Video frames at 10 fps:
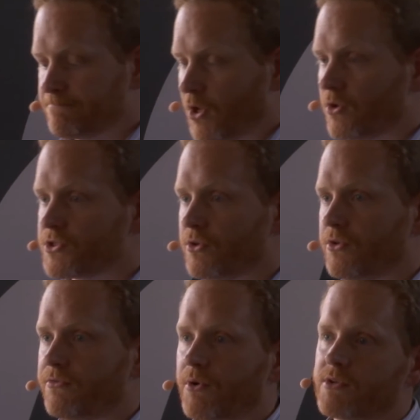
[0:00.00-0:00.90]
Also,
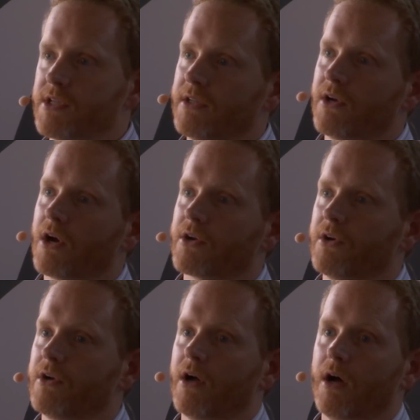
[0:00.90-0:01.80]
the folks at
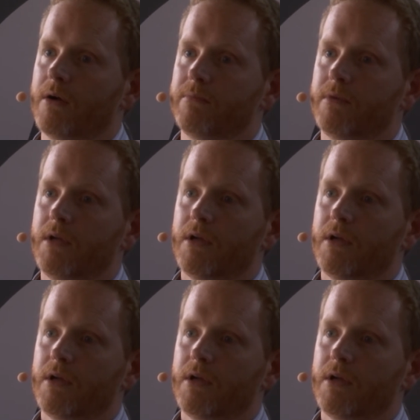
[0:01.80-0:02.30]
Docker.